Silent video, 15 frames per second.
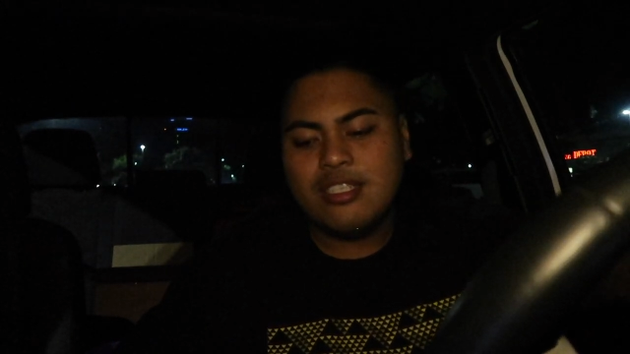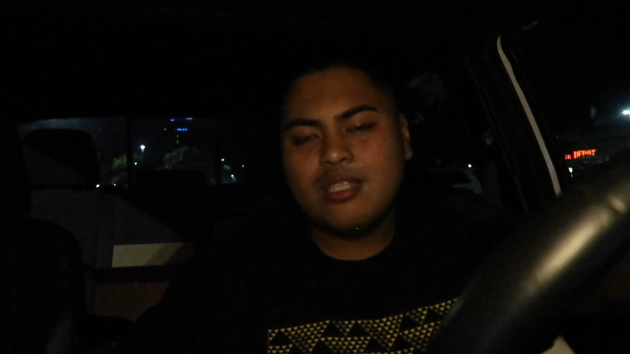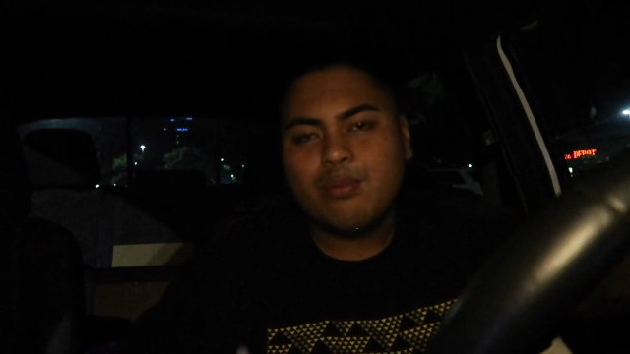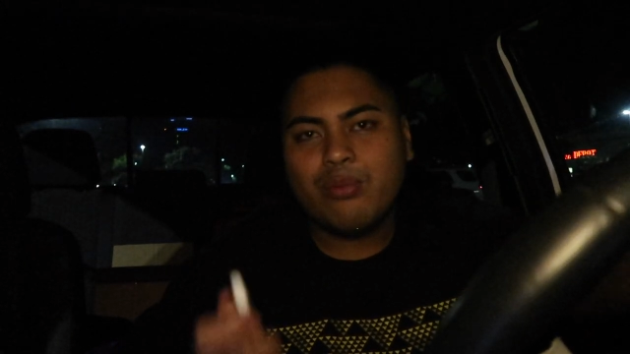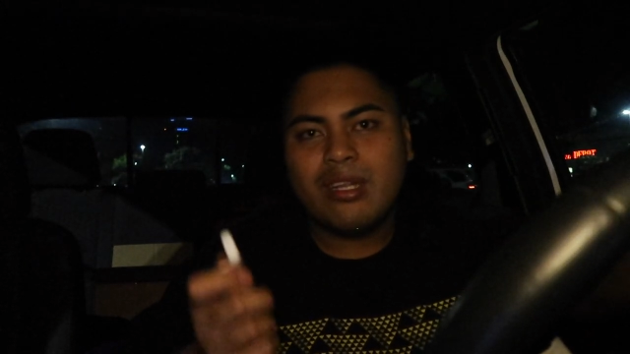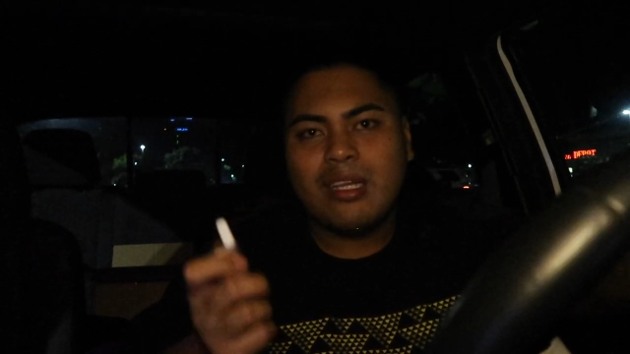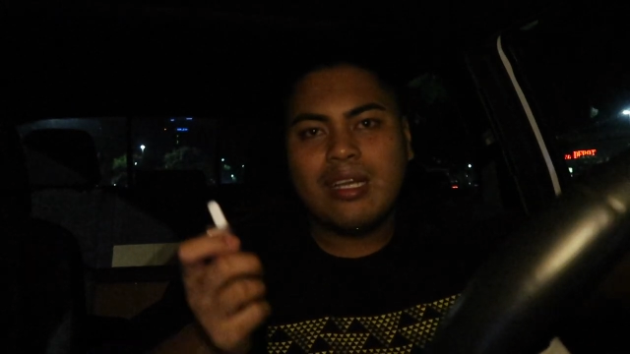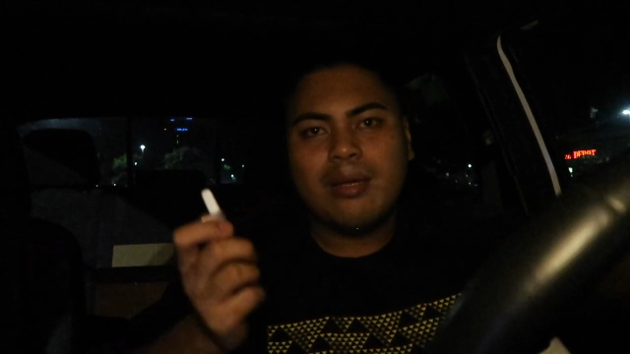
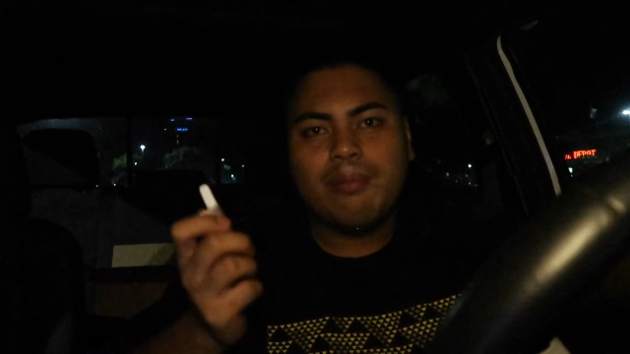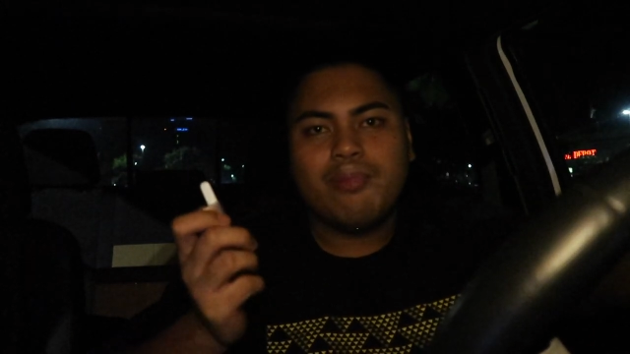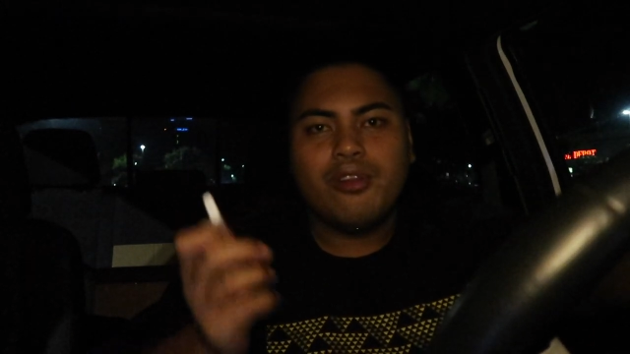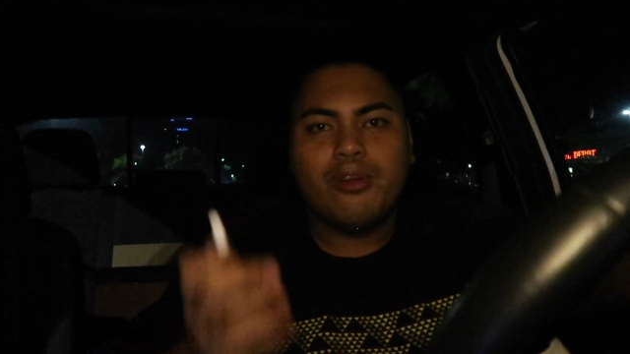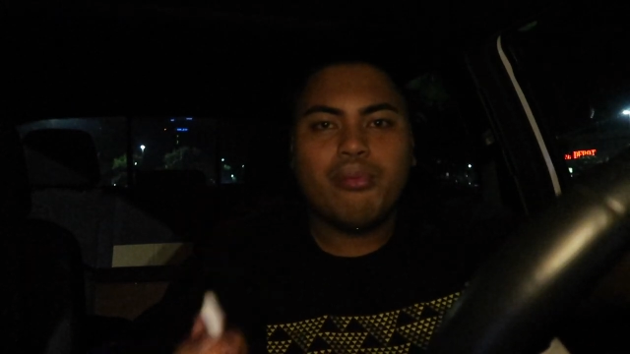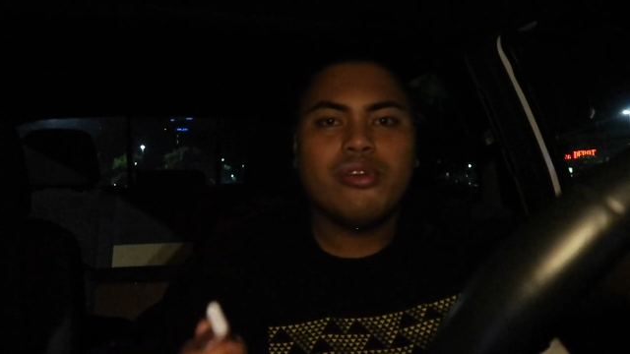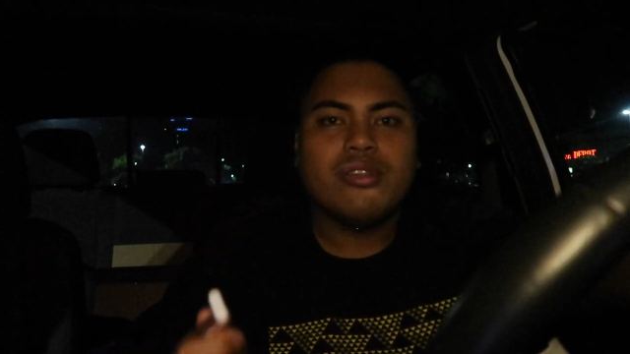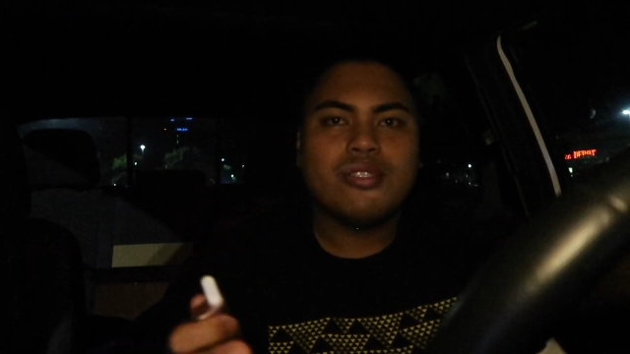Just bring up
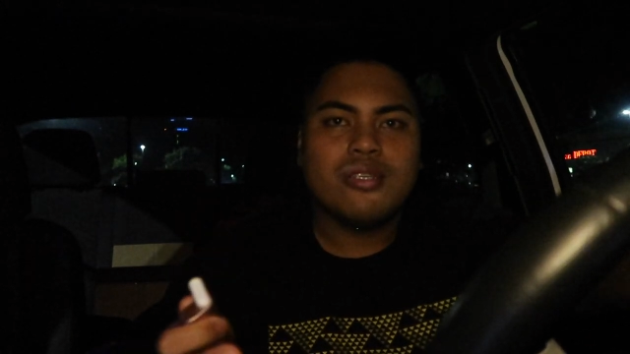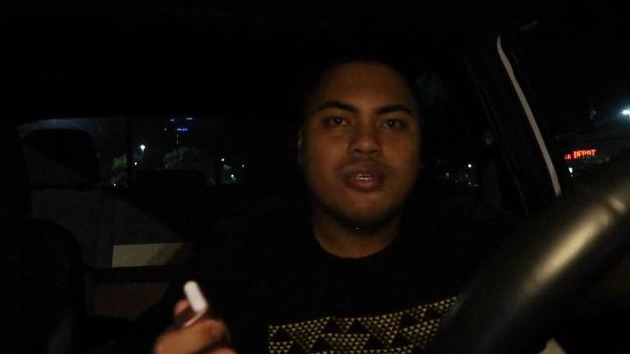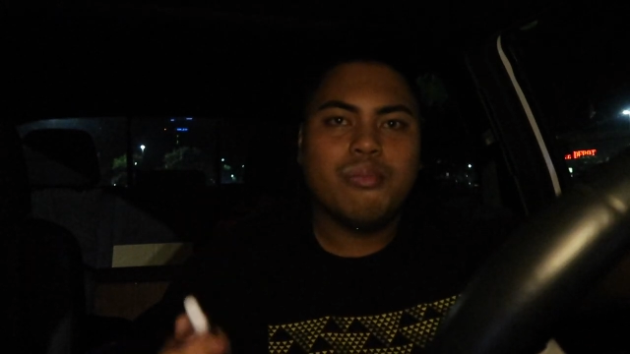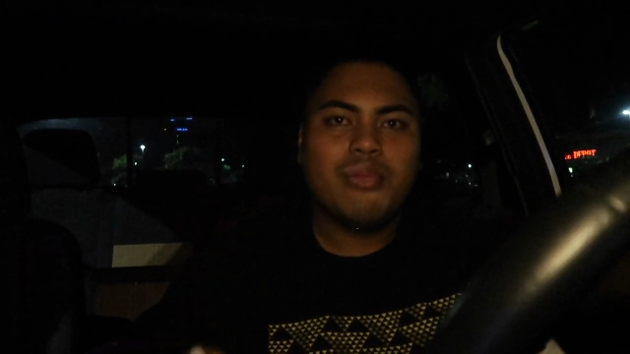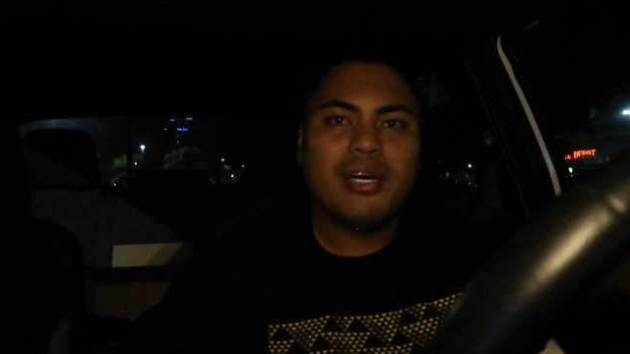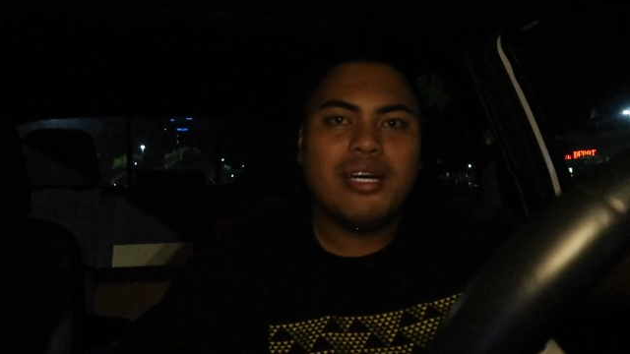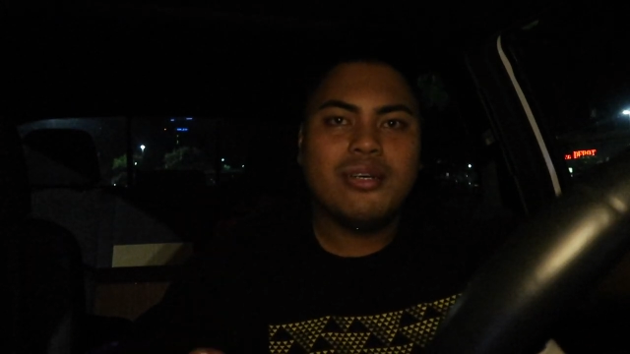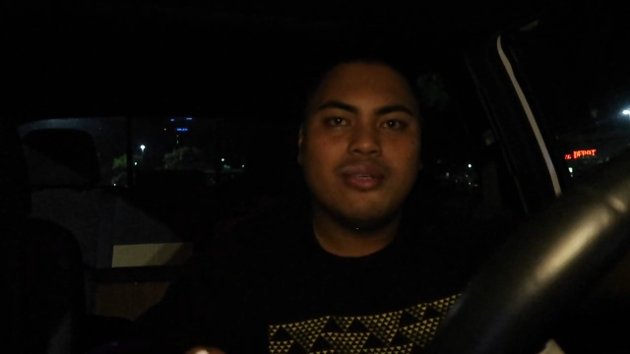your personal
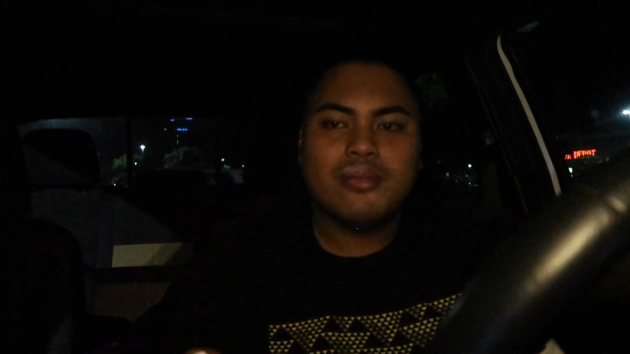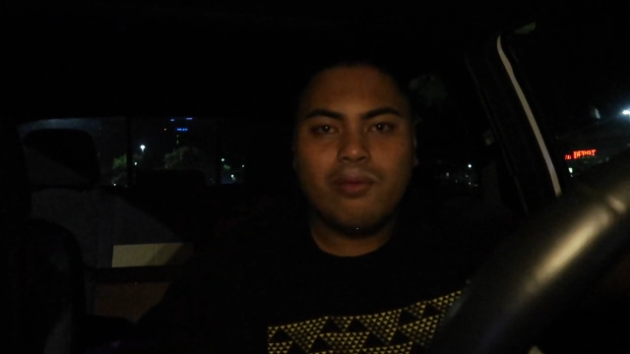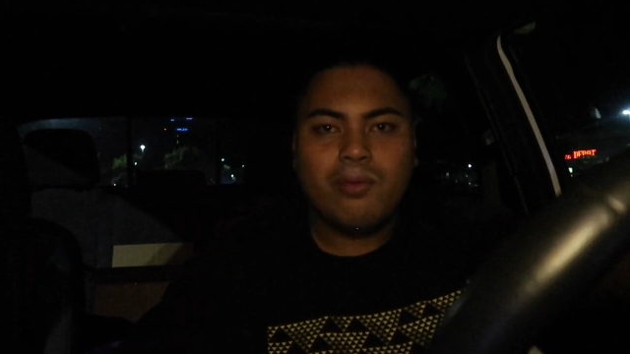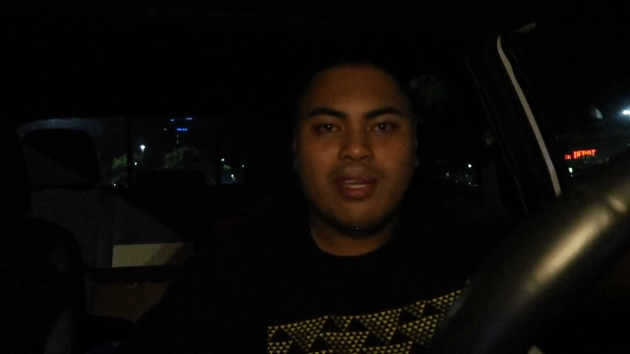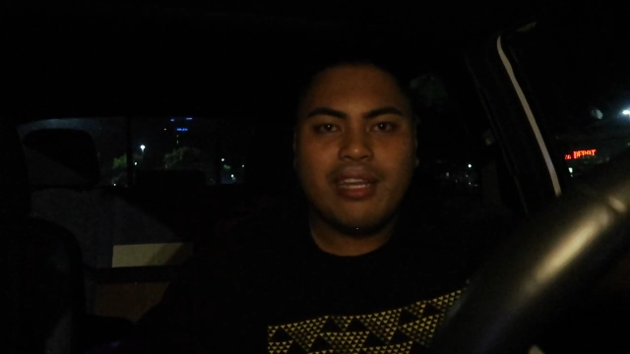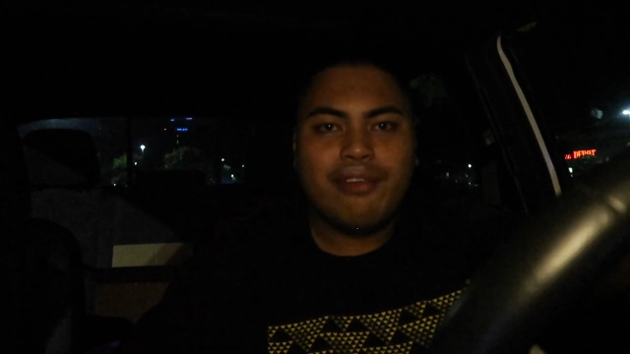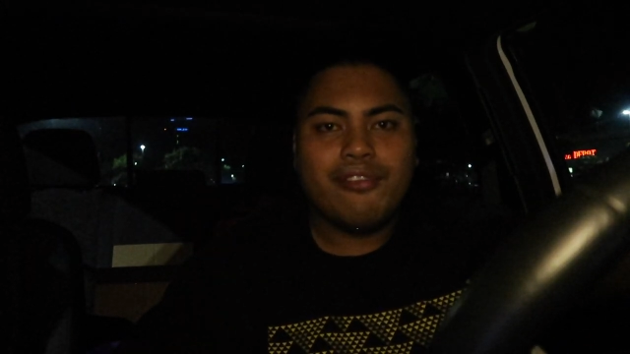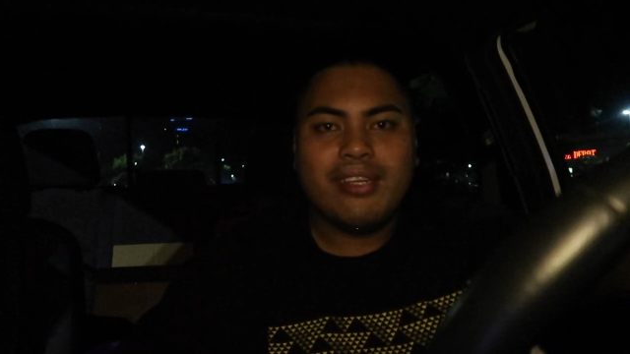amount
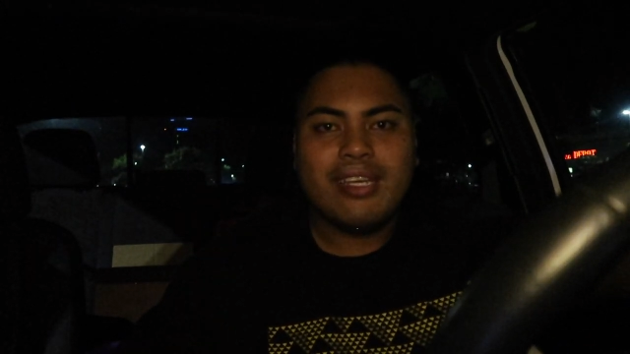whenever